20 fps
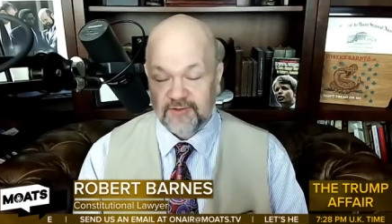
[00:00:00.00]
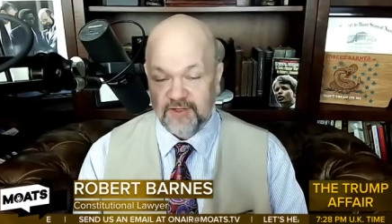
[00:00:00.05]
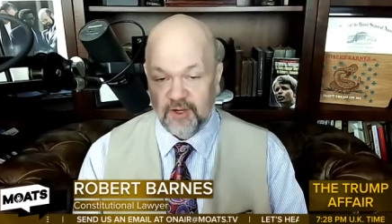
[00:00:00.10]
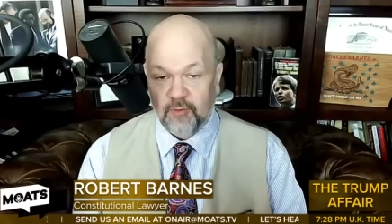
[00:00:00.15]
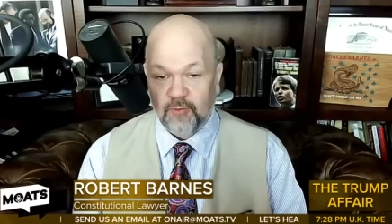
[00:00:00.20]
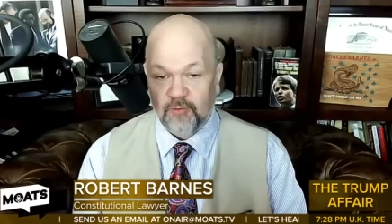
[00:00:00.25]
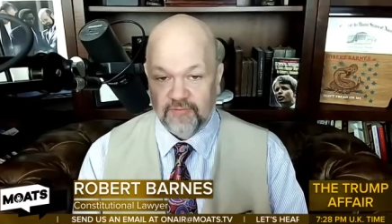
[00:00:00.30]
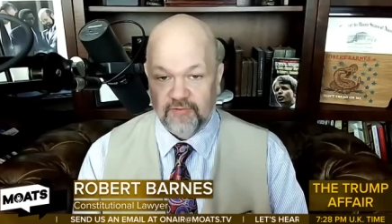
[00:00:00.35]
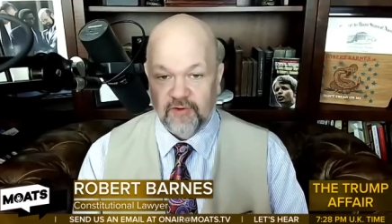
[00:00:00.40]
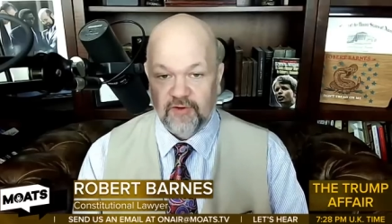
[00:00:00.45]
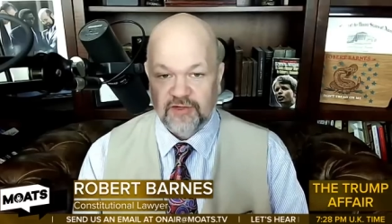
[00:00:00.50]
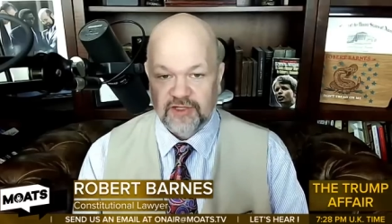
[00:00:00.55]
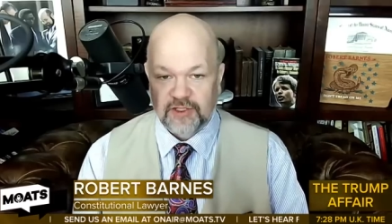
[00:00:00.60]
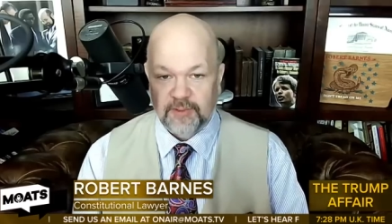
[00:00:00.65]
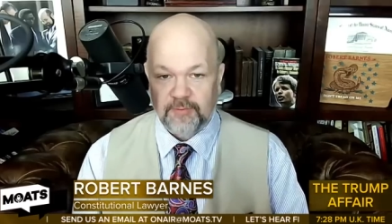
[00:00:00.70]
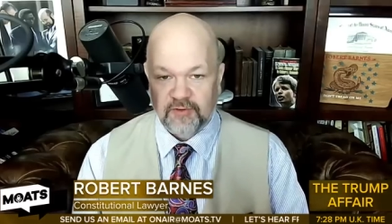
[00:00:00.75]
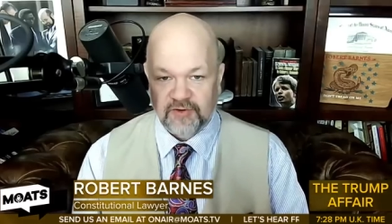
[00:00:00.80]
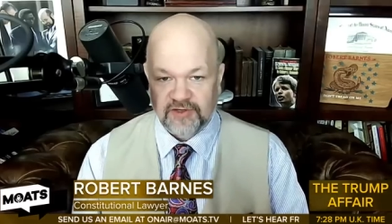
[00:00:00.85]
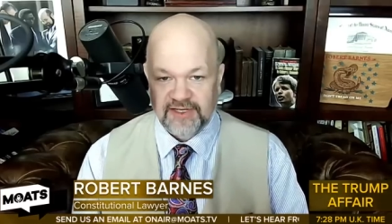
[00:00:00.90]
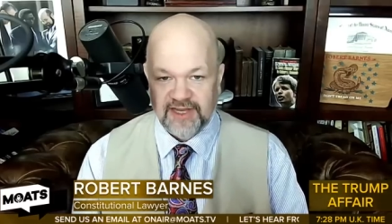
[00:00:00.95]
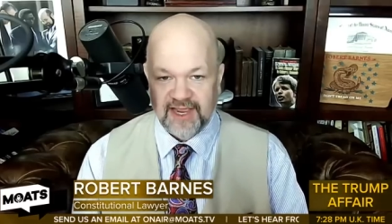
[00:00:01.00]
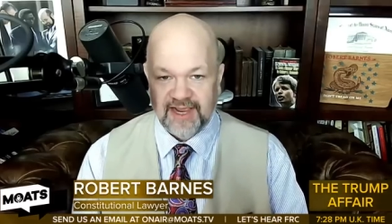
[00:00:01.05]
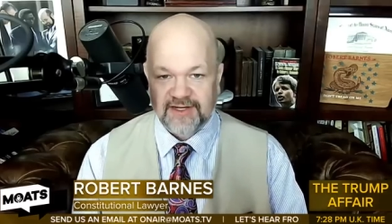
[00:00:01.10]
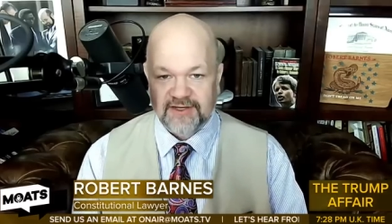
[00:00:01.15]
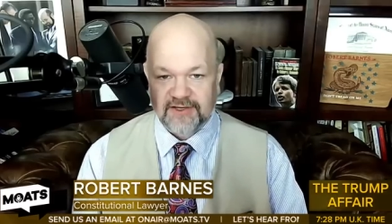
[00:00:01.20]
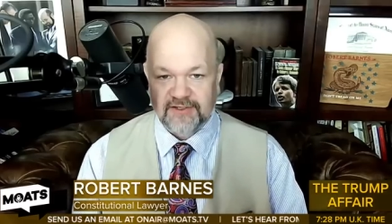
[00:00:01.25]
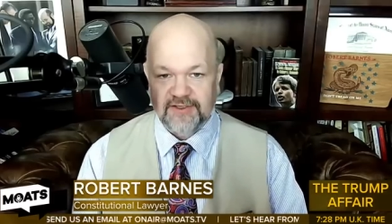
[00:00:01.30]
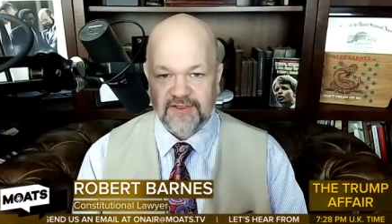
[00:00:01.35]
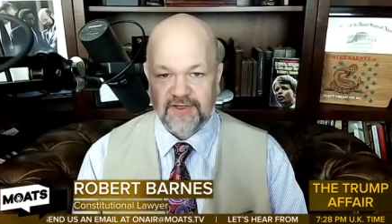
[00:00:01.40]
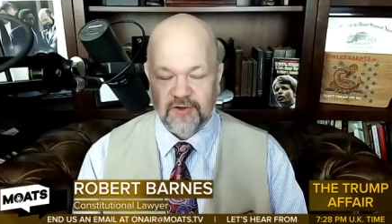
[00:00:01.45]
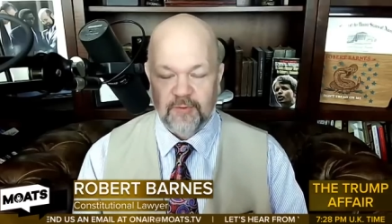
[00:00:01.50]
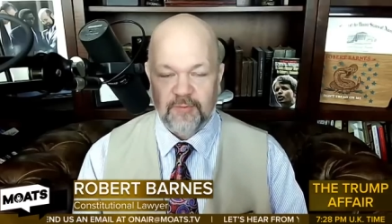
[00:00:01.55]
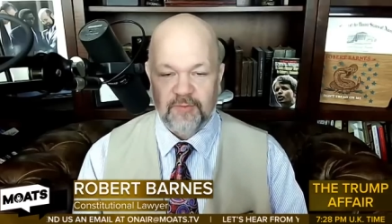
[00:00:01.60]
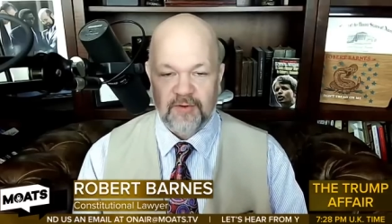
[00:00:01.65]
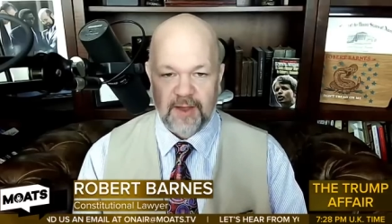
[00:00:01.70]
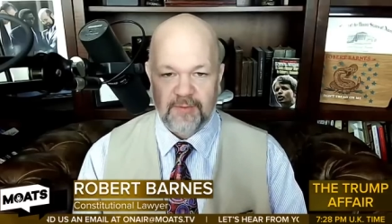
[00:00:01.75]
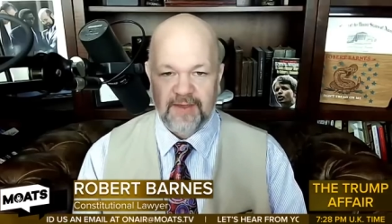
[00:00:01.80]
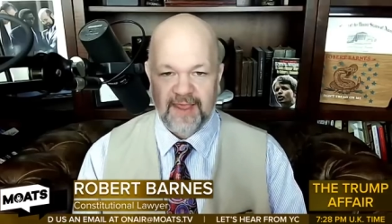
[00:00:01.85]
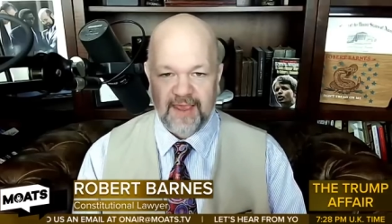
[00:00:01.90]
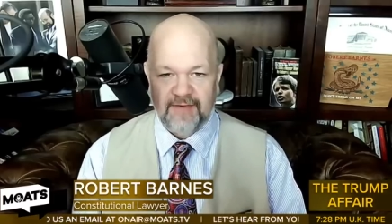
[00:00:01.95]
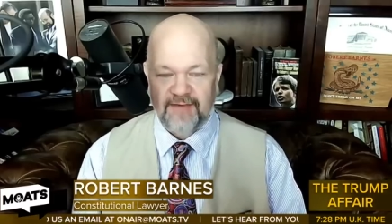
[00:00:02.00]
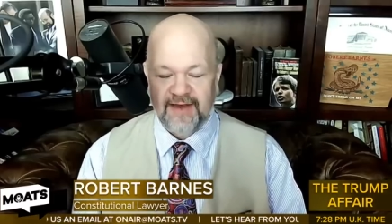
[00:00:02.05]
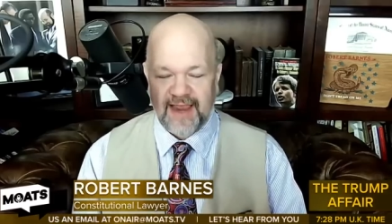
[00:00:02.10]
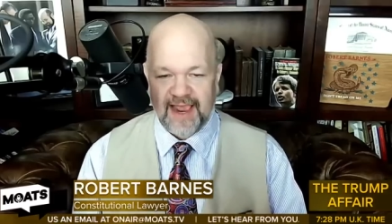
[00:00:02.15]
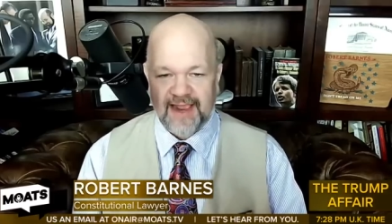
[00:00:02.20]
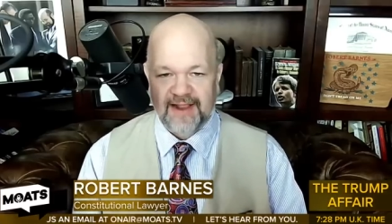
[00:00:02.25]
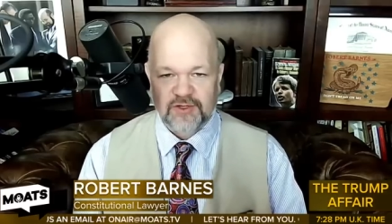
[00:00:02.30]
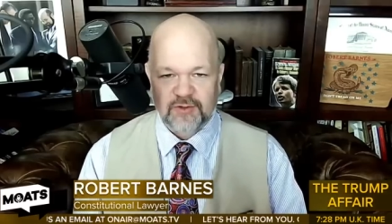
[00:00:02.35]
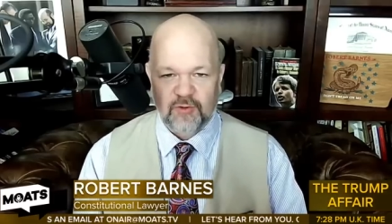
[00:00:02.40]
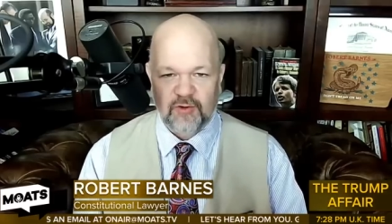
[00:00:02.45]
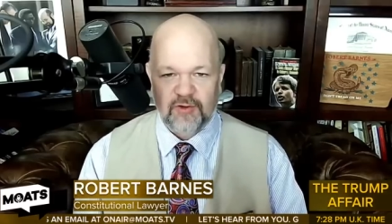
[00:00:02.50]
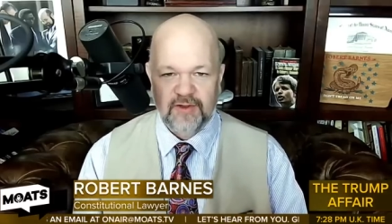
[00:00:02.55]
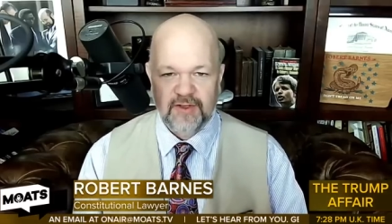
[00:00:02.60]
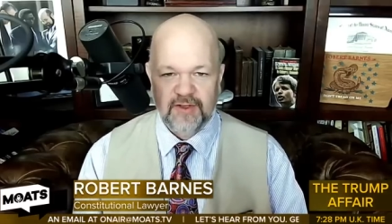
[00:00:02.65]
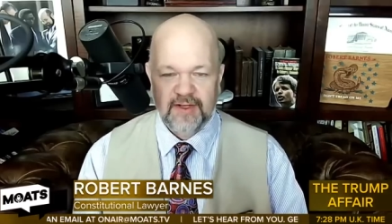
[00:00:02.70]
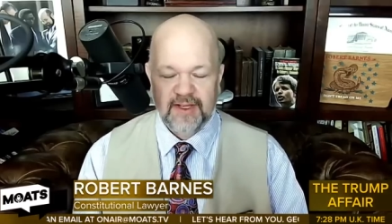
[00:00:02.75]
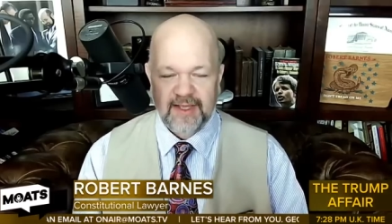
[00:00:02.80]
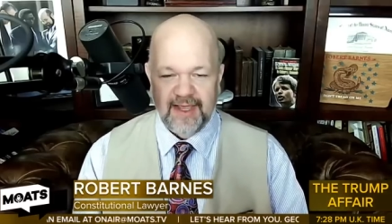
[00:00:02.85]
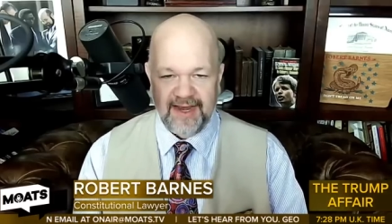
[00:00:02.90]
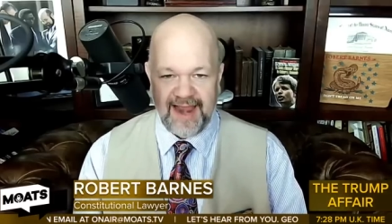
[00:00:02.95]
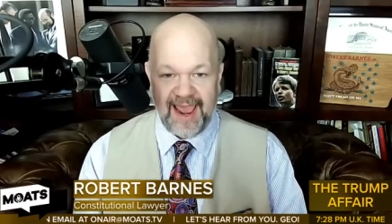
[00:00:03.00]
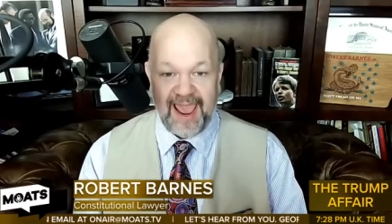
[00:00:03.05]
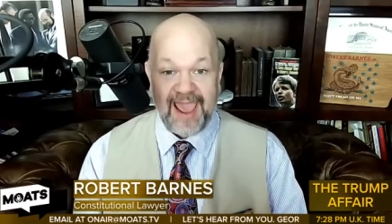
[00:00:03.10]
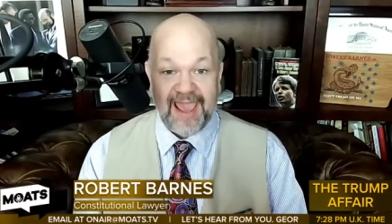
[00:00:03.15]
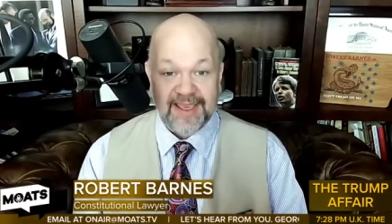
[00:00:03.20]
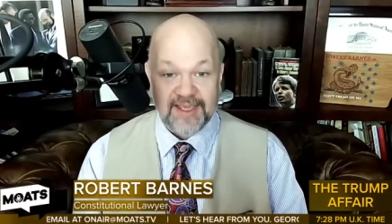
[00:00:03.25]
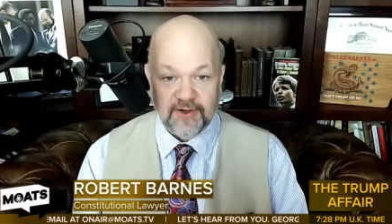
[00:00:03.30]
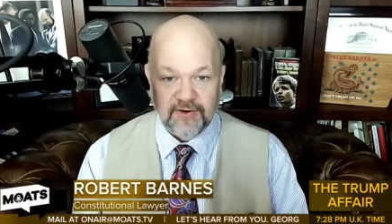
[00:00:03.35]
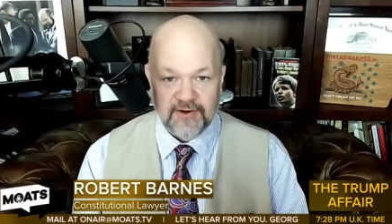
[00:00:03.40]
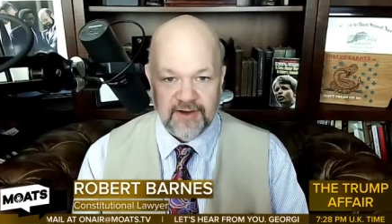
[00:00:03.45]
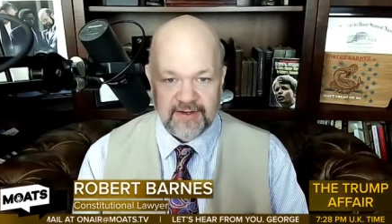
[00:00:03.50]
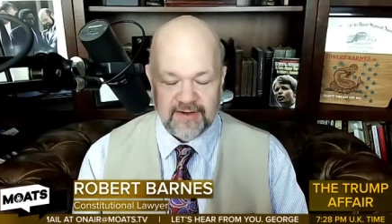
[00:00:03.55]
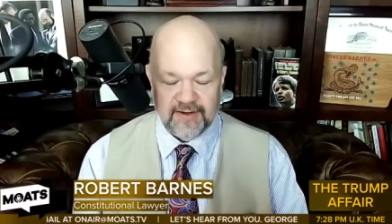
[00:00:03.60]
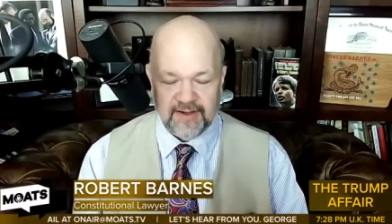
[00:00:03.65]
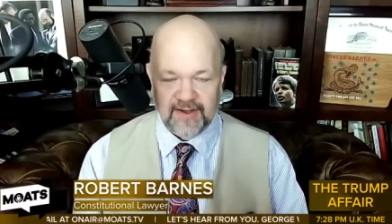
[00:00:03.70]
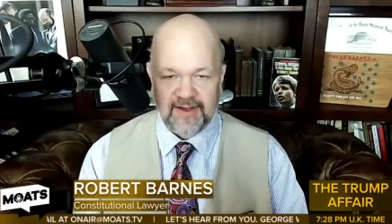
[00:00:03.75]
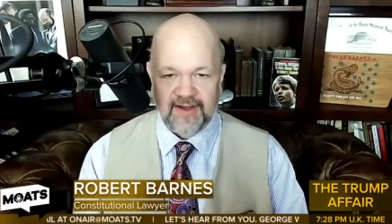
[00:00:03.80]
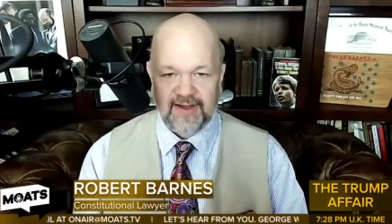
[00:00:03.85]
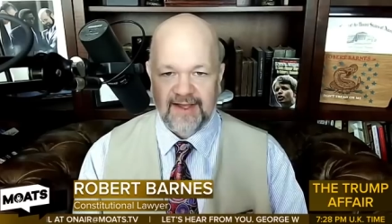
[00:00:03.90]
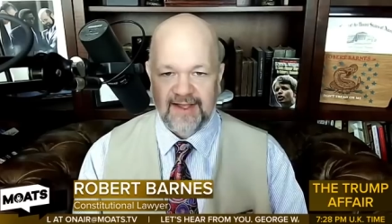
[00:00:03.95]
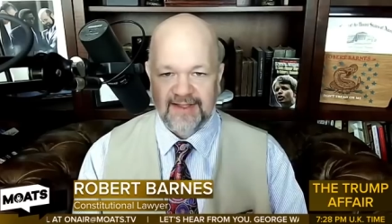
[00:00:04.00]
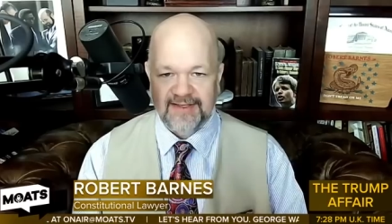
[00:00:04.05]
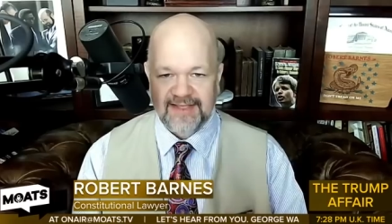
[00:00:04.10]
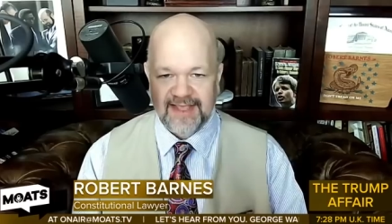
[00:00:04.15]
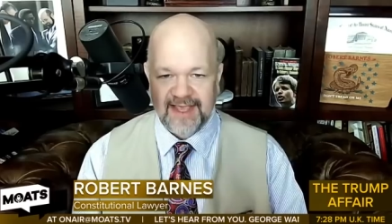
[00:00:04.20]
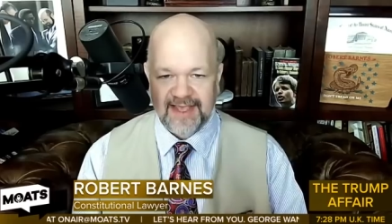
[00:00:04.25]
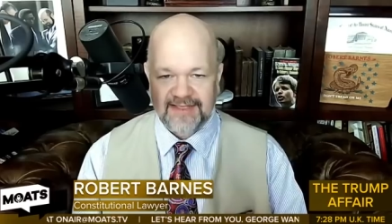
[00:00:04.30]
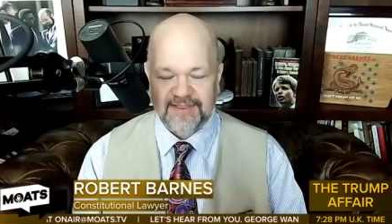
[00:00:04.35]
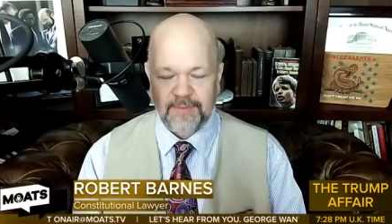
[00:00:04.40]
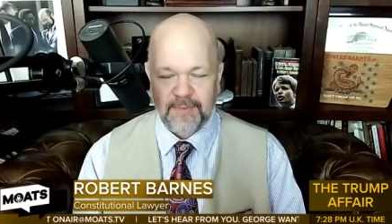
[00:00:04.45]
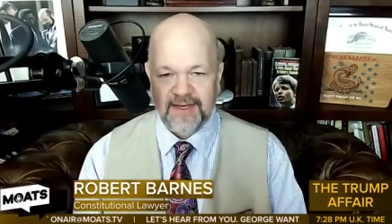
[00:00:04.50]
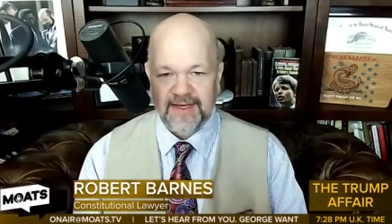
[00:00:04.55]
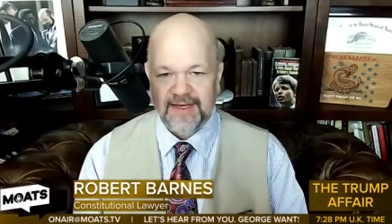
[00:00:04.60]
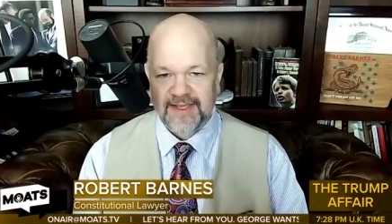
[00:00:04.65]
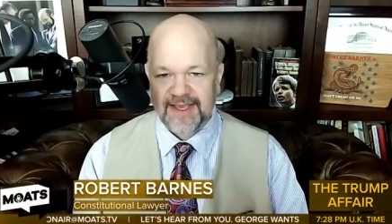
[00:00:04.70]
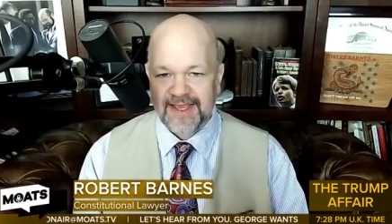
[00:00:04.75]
you know, reverse the projections and you'll probably have an accurate attestment.